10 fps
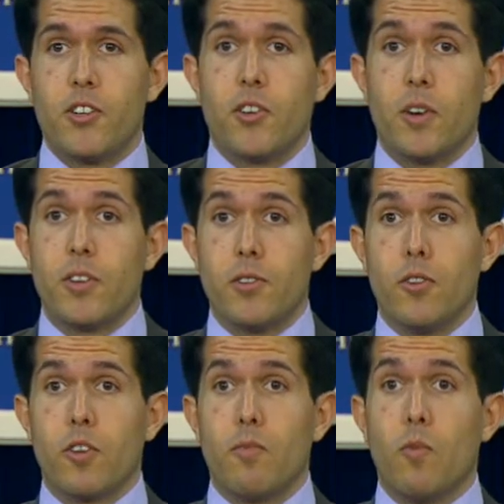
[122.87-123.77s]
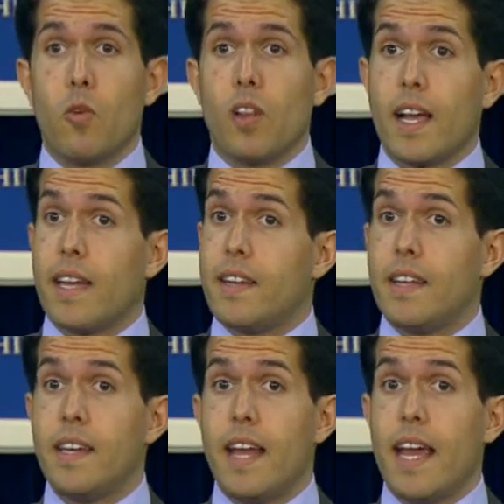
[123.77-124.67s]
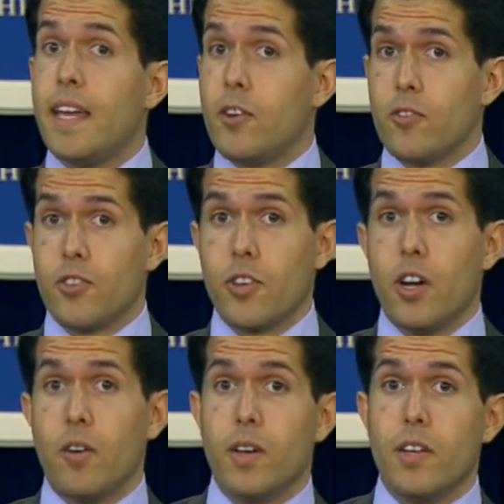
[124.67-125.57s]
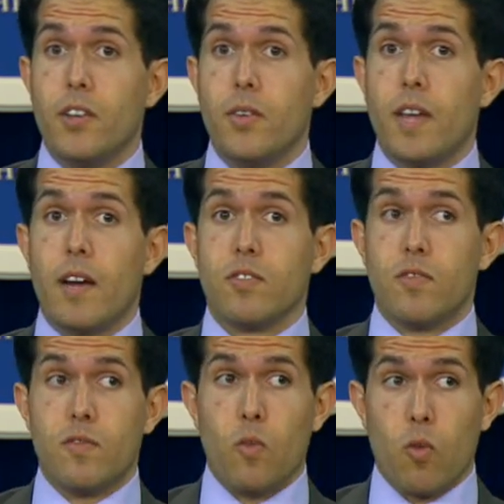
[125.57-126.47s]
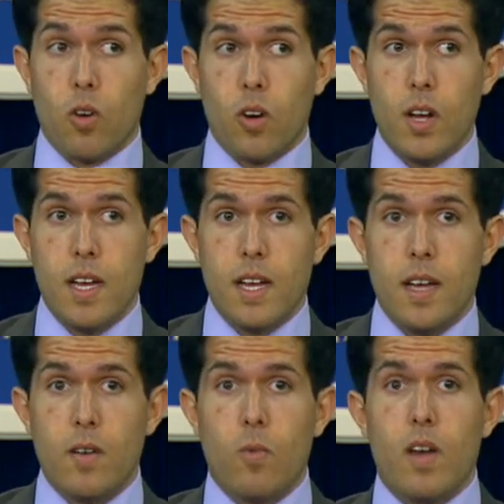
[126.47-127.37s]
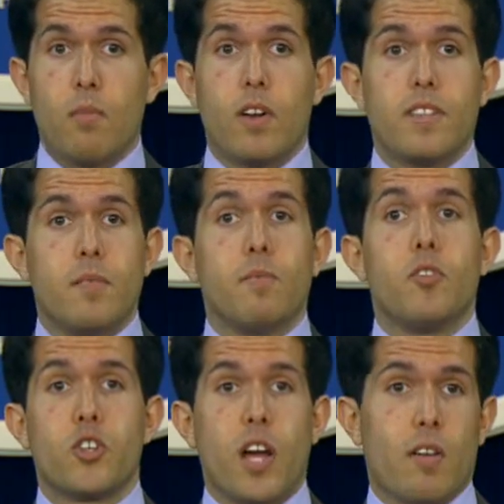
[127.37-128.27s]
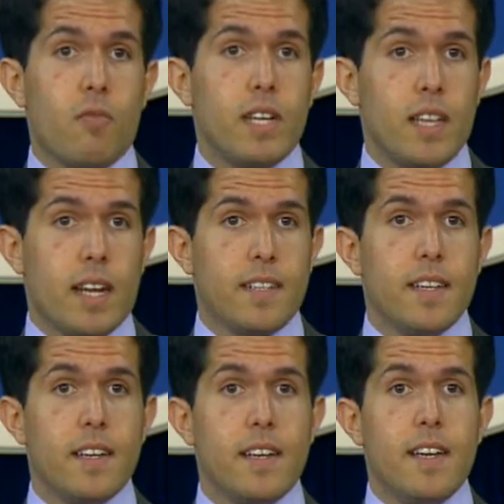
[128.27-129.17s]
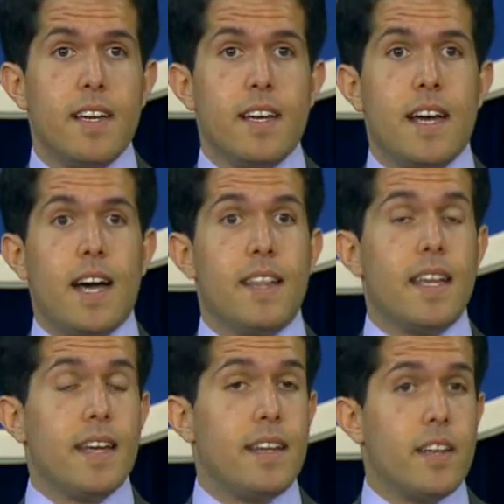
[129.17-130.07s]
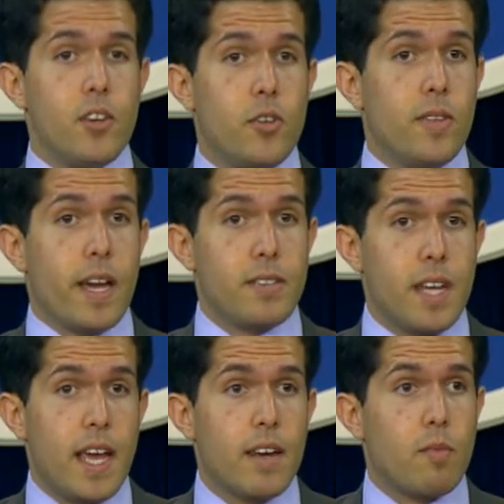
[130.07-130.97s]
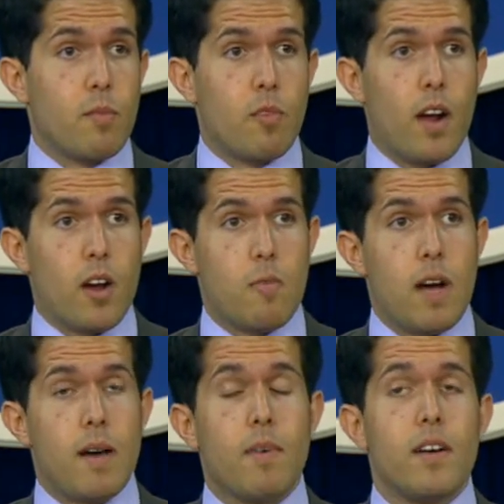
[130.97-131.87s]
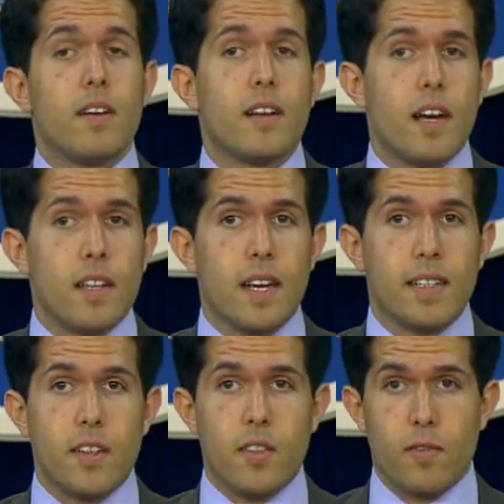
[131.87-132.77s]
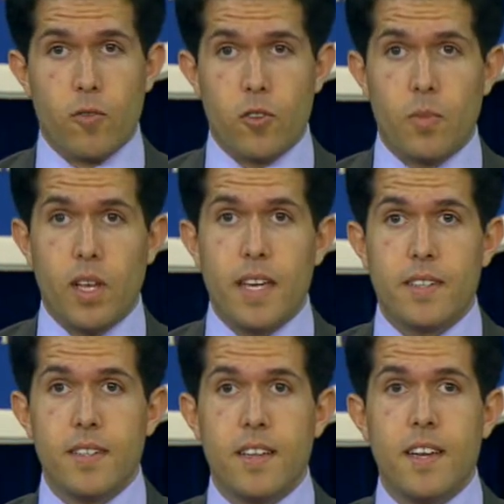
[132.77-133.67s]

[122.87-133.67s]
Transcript: is going to look more like it did 8 years ago in 2004 when President Bush got reelected than it did in 2008 when Barack Obama got elected in the first place.